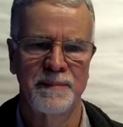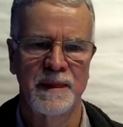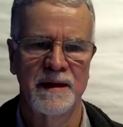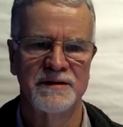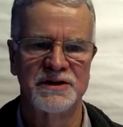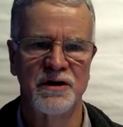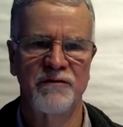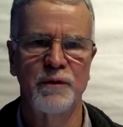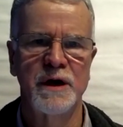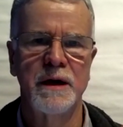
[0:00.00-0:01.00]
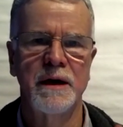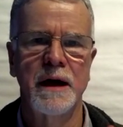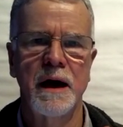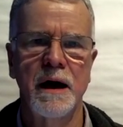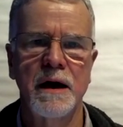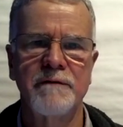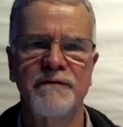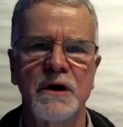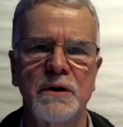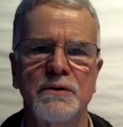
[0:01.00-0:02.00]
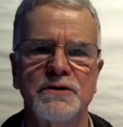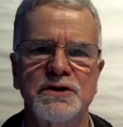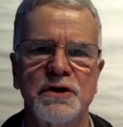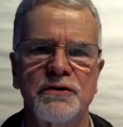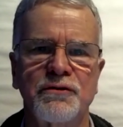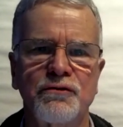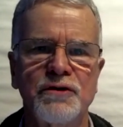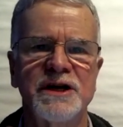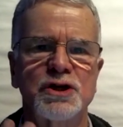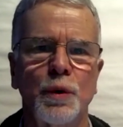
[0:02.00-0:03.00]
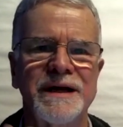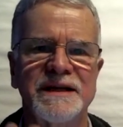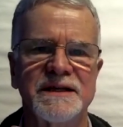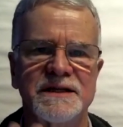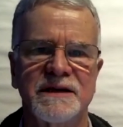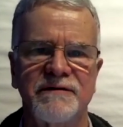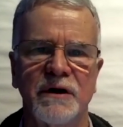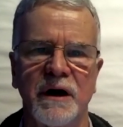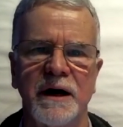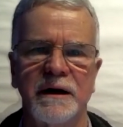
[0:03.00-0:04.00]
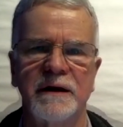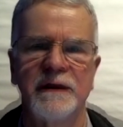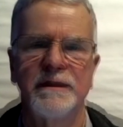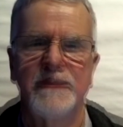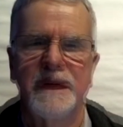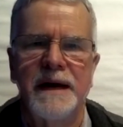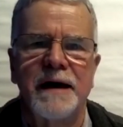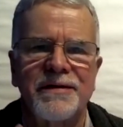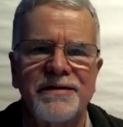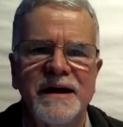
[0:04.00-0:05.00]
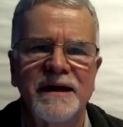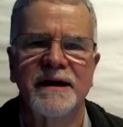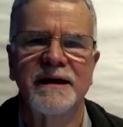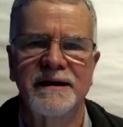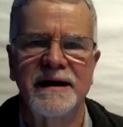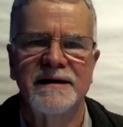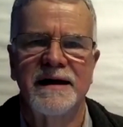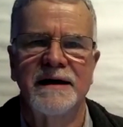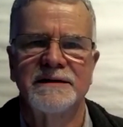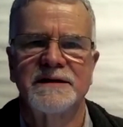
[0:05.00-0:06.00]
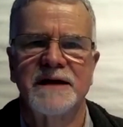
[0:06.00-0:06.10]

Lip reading: So if we have those 3 twins, if you like, in our thinking and as